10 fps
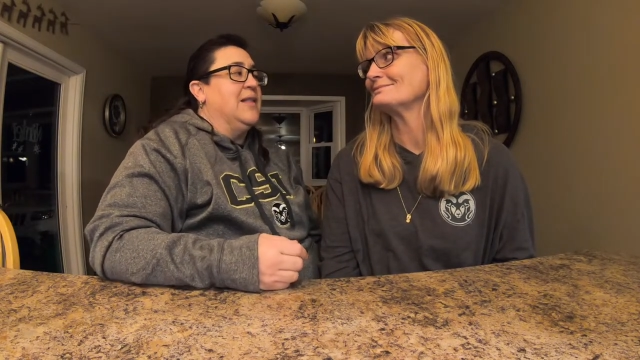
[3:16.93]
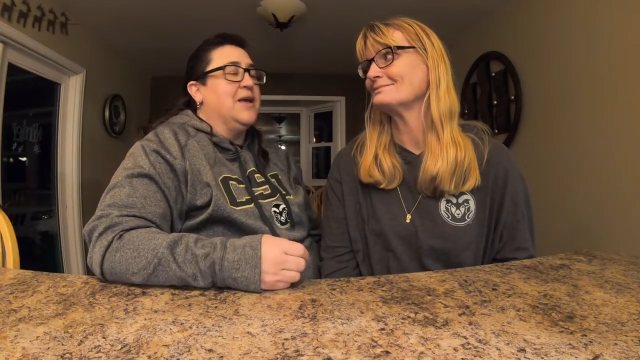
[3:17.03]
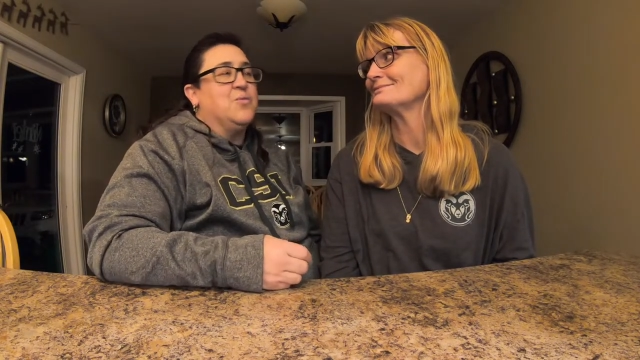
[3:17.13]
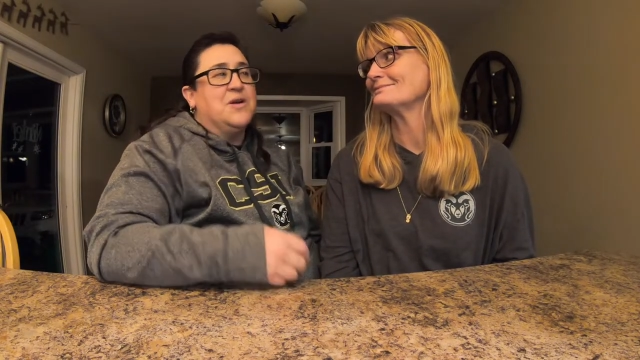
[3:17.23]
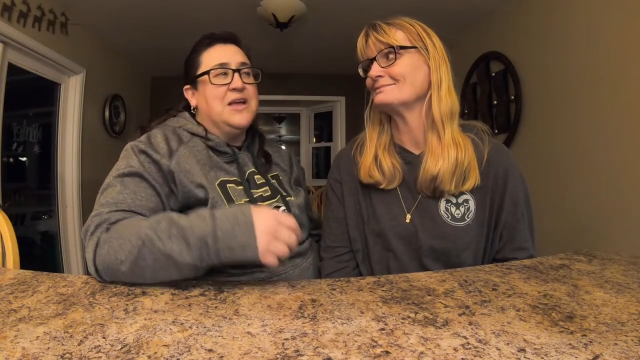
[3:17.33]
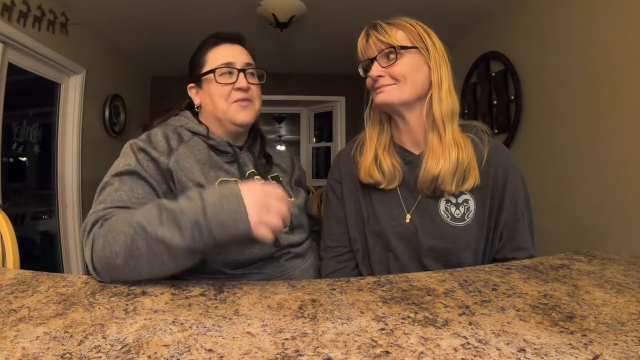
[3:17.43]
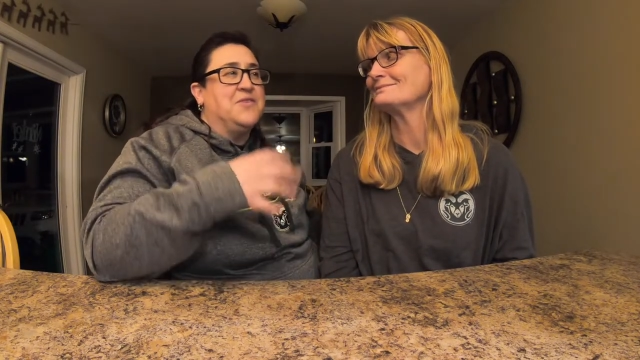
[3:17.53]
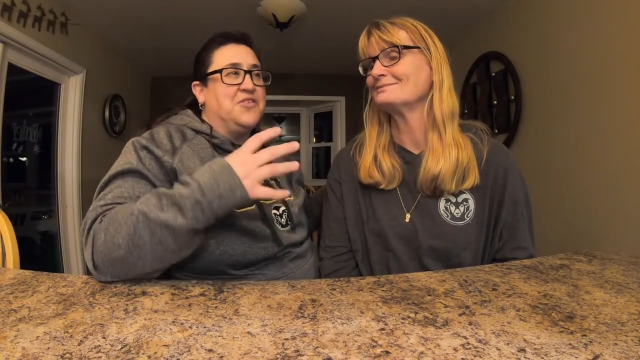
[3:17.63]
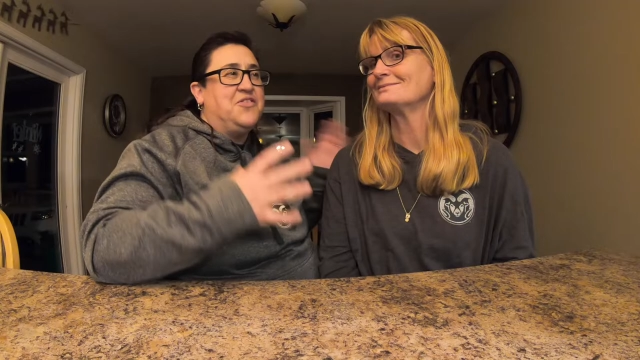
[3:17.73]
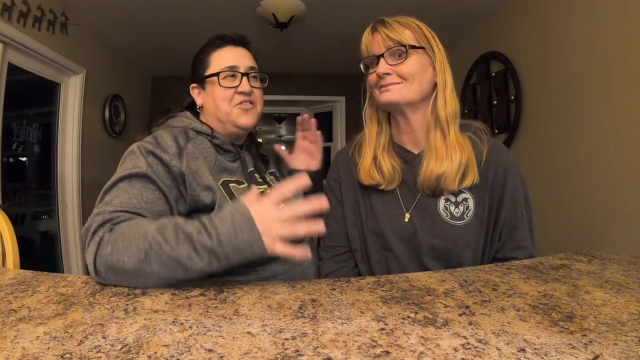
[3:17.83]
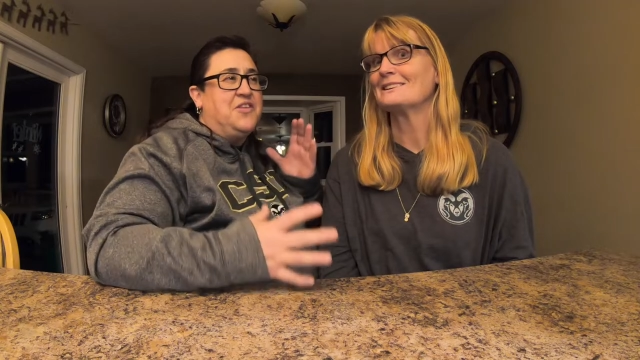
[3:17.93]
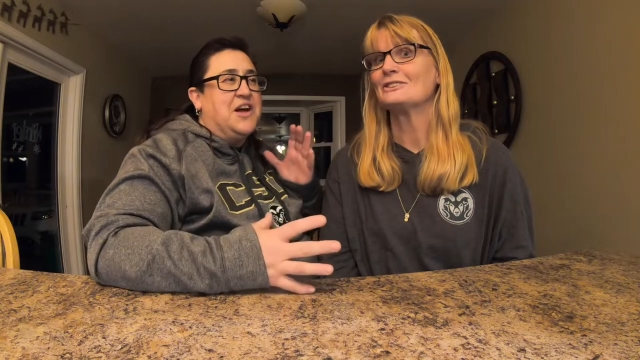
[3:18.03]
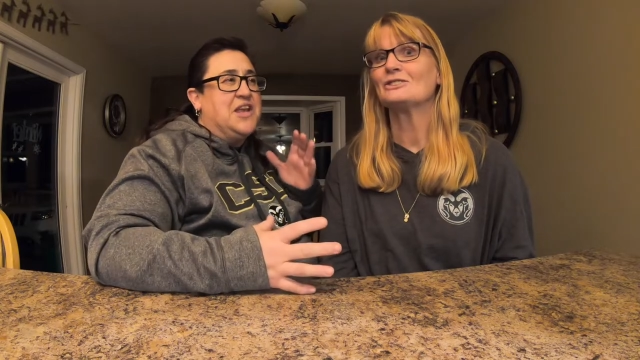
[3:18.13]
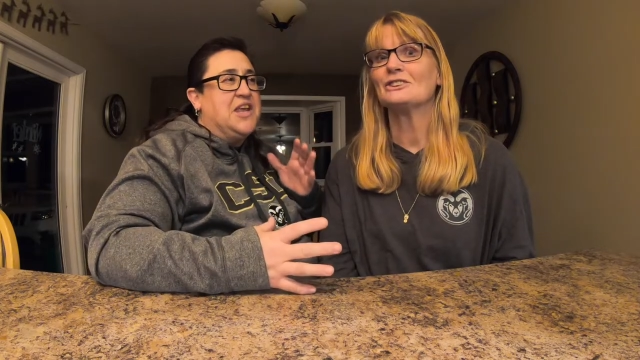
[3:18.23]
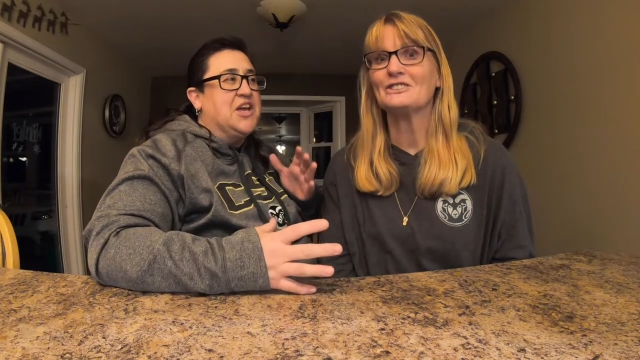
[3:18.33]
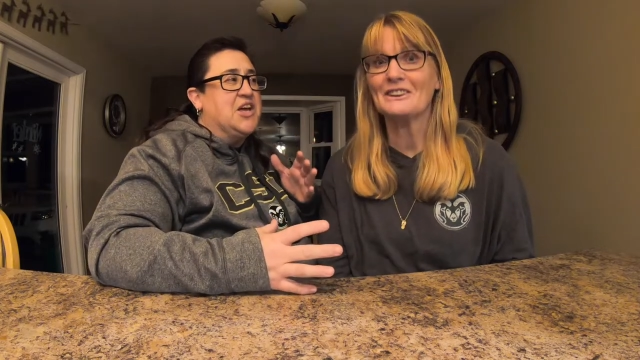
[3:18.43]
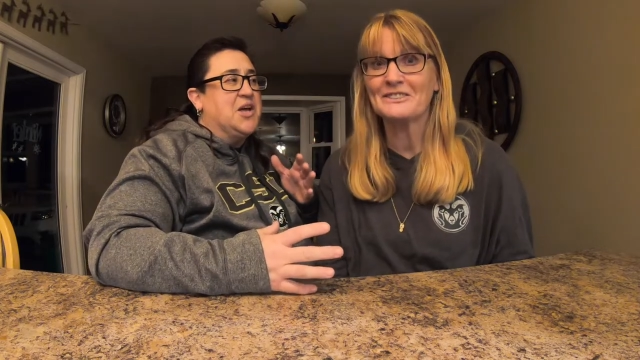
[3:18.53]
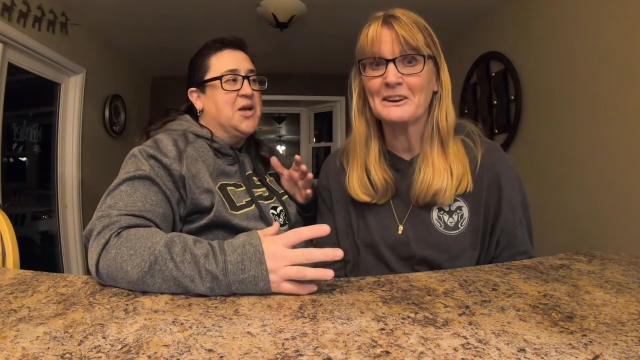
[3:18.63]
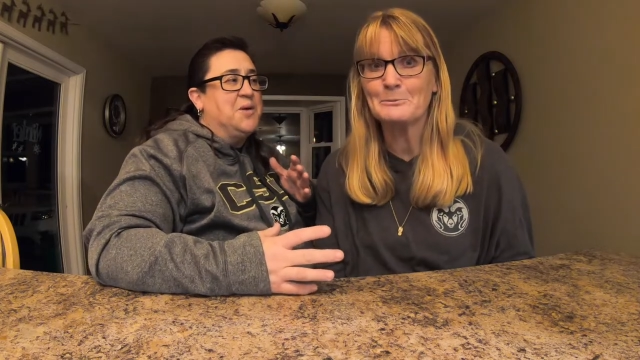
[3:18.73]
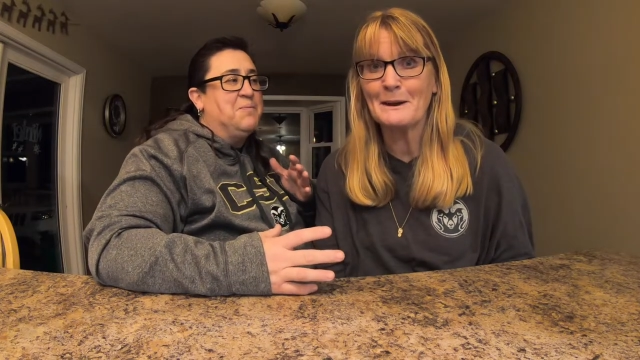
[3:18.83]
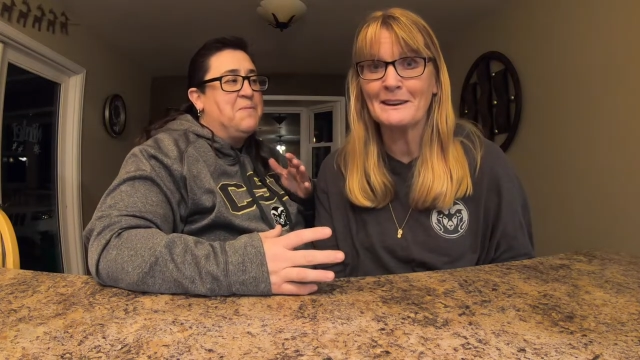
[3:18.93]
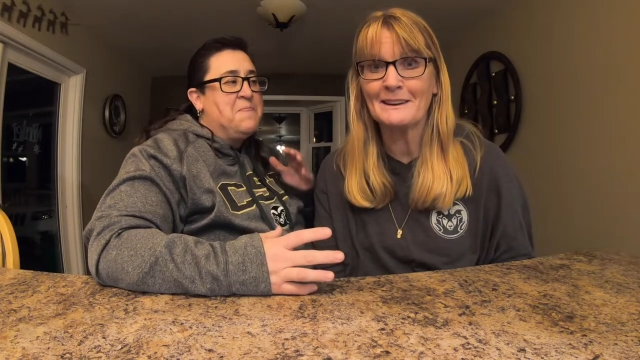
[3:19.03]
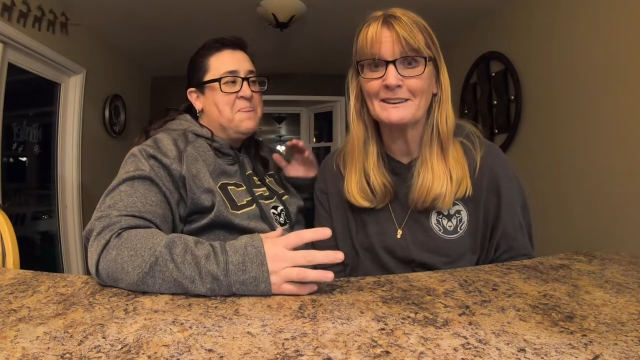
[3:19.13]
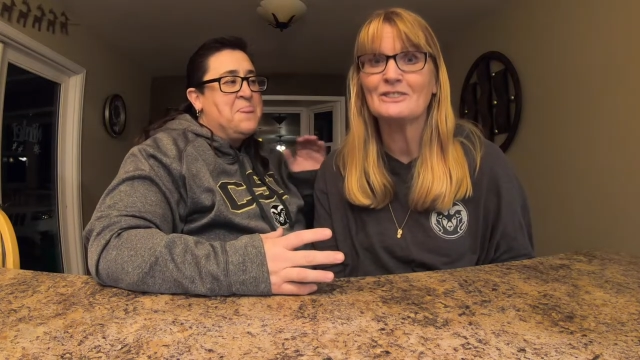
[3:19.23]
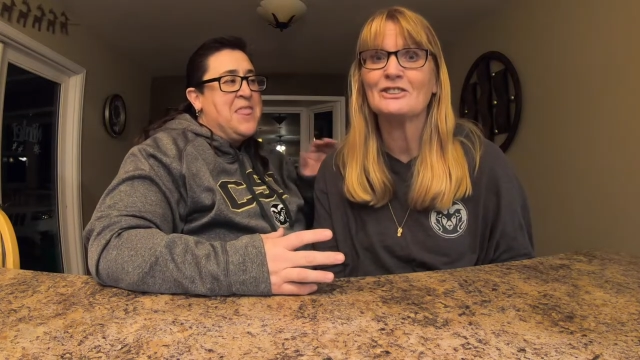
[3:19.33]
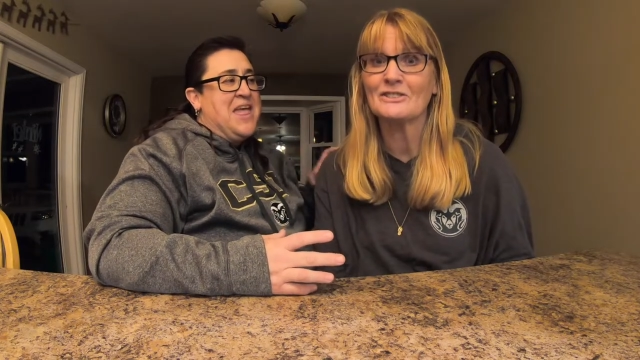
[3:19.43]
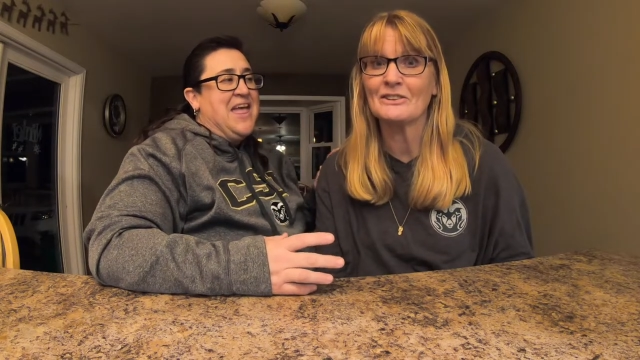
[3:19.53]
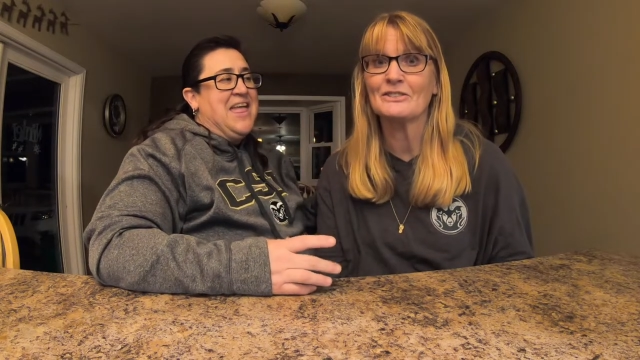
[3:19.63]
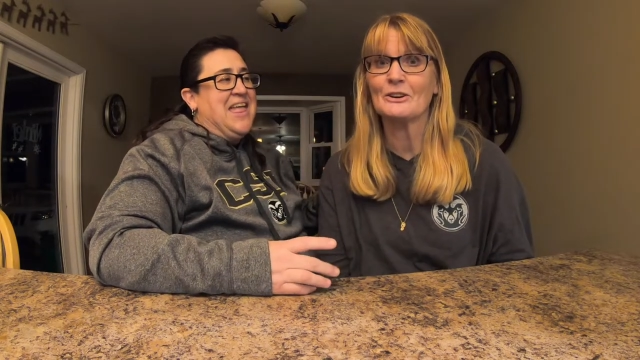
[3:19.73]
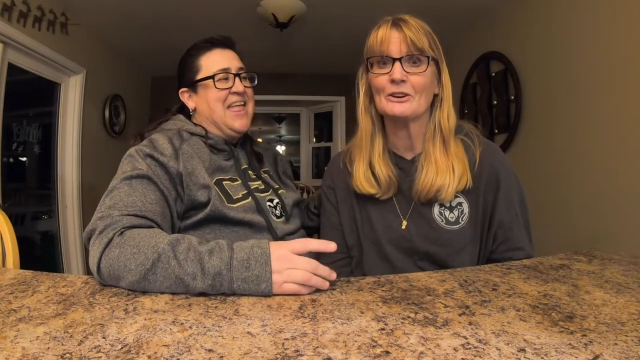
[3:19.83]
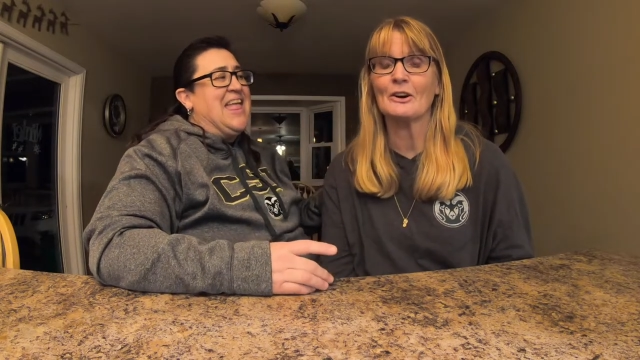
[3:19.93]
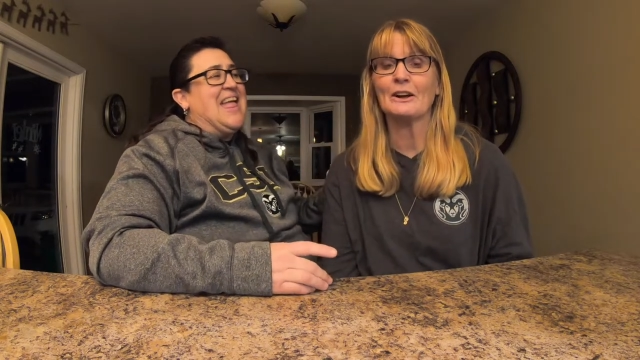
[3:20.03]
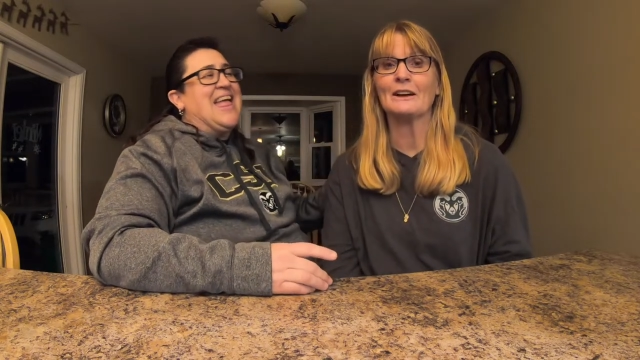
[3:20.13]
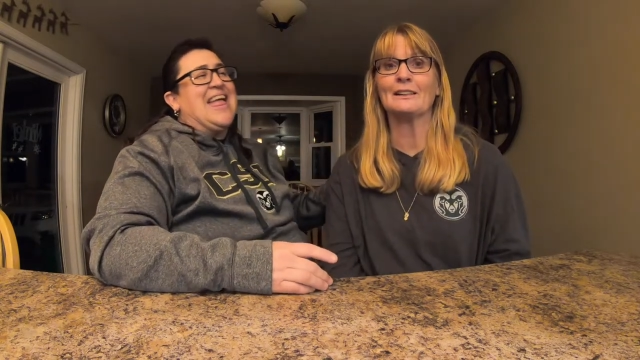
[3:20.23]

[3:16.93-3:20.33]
Speaker 1: like where you have to study. She just them.
Speaker 2: admitted she's a serial killer,